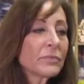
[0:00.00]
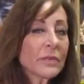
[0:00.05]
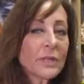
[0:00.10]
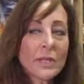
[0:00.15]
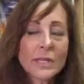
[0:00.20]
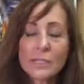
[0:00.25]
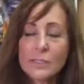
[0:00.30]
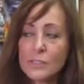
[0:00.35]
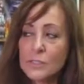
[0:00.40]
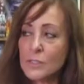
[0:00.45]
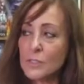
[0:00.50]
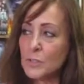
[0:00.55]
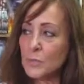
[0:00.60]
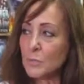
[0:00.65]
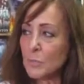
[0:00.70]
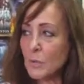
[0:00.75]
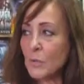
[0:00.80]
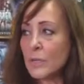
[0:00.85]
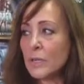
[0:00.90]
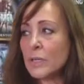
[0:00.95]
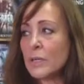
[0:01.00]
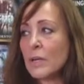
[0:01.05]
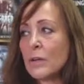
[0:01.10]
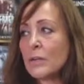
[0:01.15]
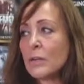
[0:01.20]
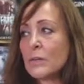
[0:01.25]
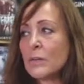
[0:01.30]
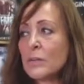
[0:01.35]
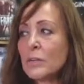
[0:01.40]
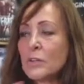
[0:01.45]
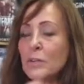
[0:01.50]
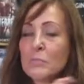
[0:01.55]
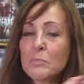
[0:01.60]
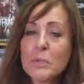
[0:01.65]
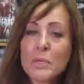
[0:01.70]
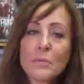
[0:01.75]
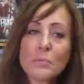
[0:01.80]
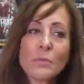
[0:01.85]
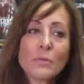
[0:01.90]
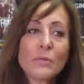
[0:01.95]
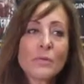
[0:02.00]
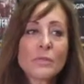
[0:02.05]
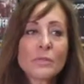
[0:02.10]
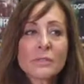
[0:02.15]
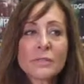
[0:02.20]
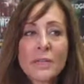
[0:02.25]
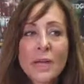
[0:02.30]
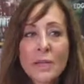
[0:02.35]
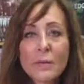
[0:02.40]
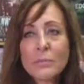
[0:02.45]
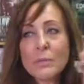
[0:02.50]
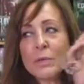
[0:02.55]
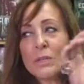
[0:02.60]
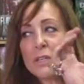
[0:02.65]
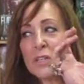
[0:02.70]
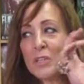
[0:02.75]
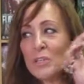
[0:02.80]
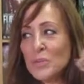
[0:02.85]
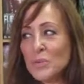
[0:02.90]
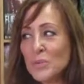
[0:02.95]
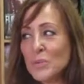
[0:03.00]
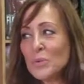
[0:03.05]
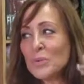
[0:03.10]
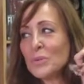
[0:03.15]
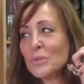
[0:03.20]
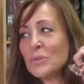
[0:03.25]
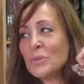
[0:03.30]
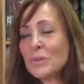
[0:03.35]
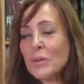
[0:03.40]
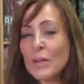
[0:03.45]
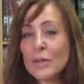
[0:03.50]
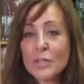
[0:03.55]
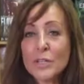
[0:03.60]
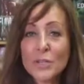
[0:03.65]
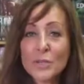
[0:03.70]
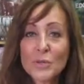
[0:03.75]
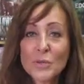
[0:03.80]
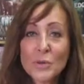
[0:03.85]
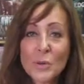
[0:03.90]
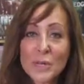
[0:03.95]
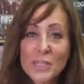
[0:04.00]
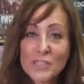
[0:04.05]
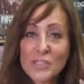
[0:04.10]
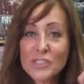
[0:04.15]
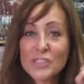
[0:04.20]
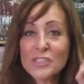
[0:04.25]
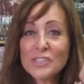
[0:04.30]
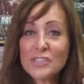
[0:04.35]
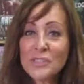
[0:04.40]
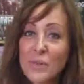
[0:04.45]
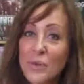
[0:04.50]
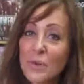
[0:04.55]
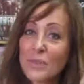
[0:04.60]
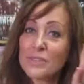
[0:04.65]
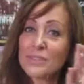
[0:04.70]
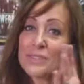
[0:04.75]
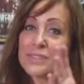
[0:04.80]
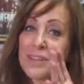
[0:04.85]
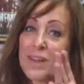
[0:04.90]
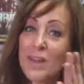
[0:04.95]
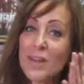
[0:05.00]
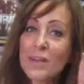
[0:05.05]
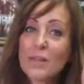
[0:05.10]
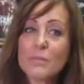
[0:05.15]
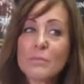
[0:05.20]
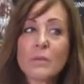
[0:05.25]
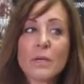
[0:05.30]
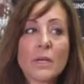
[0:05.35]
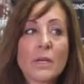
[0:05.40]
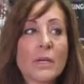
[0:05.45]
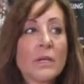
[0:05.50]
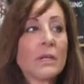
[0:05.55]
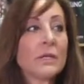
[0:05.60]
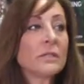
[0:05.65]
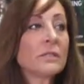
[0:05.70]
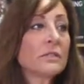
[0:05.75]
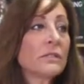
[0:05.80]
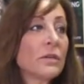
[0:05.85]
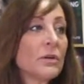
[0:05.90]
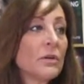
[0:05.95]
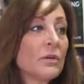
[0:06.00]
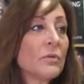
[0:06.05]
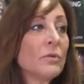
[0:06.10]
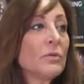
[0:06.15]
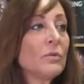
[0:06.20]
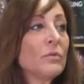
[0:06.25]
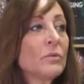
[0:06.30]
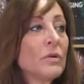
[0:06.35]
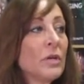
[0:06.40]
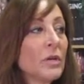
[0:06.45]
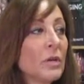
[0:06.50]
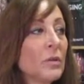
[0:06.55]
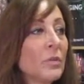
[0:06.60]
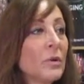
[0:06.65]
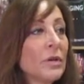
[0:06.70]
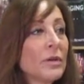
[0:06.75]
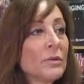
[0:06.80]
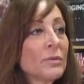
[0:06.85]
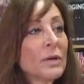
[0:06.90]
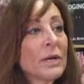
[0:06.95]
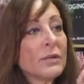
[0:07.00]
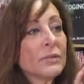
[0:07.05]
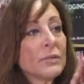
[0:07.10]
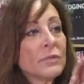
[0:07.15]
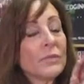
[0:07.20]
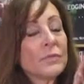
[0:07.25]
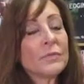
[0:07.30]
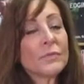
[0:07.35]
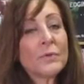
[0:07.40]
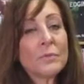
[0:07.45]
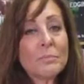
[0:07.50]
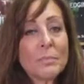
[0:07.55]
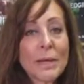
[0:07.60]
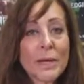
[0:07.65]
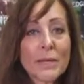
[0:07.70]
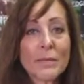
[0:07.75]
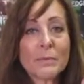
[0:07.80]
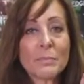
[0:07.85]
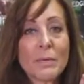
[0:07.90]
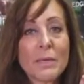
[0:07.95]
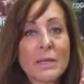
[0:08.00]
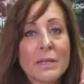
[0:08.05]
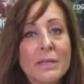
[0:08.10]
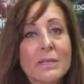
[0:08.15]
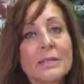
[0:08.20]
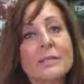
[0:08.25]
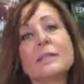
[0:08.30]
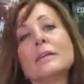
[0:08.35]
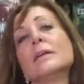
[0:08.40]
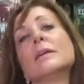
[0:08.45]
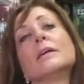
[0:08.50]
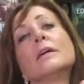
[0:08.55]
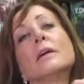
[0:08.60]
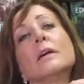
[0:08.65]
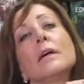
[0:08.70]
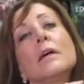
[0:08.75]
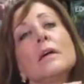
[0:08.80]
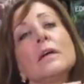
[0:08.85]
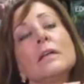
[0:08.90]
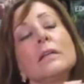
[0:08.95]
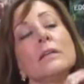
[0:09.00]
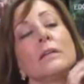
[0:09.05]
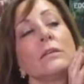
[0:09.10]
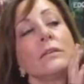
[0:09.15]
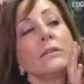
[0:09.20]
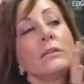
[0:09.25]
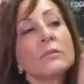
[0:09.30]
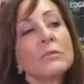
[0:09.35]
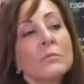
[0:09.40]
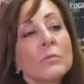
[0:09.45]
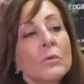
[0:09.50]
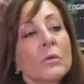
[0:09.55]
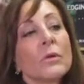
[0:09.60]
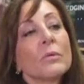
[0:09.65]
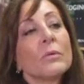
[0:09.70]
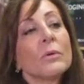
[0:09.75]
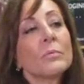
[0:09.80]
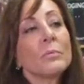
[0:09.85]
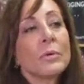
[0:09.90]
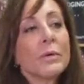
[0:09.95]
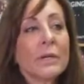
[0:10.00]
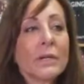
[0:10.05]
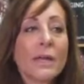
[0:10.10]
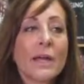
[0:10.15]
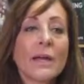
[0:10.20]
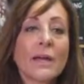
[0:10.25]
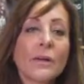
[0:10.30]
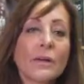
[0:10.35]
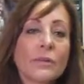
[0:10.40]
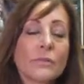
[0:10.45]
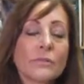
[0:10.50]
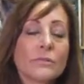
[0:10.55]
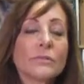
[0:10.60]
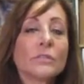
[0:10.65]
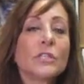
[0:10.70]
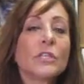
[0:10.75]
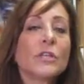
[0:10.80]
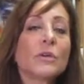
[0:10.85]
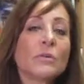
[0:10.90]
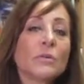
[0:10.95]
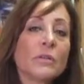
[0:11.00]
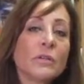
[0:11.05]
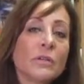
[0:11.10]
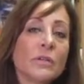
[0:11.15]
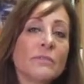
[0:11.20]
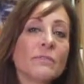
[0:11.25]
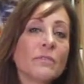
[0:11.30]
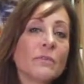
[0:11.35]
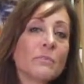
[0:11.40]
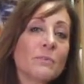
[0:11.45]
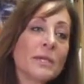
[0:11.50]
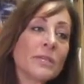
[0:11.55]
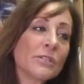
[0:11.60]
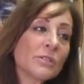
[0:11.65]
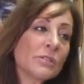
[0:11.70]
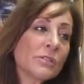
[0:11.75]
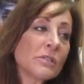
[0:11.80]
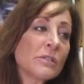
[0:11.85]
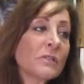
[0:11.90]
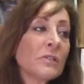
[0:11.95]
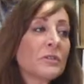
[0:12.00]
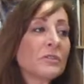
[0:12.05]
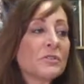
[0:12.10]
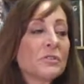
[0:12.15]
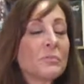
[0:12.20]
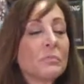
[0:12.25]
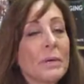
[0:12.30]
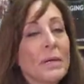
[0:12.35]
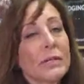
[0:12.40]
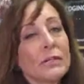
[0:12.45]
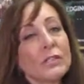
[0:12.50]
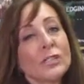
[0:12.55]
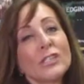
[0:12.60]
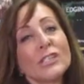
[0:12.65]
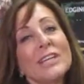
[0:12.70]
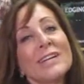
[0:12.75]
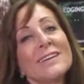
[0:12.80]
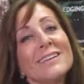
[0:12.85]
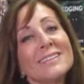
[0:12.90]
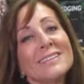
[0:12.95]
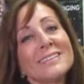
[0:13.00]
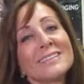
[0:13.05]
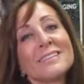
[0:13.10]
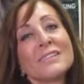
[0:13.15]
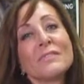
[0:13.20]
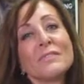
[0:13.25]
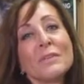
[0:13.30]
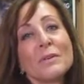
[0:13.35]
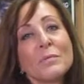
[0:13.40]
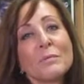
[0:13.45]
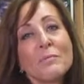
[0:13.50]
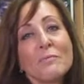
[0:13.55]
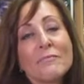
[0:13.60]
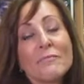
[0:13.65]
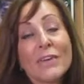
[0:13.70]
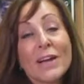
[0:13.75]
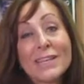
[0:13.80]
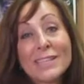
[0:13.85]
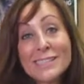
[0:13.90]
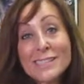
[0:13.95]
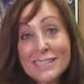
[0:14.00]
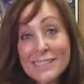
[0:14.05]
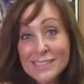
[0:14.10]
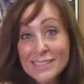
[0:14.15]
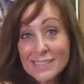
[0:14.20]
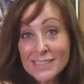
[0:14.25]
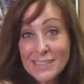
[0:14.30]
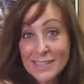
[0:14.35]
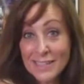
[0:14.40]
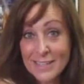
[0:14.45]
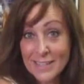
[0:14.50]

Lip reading: as you pointed out earlier, people are typing in Google, you know, questions all the time. So, you know, what do I do for back pain? And the more we put out, you know, good information, there's a better chance of them finding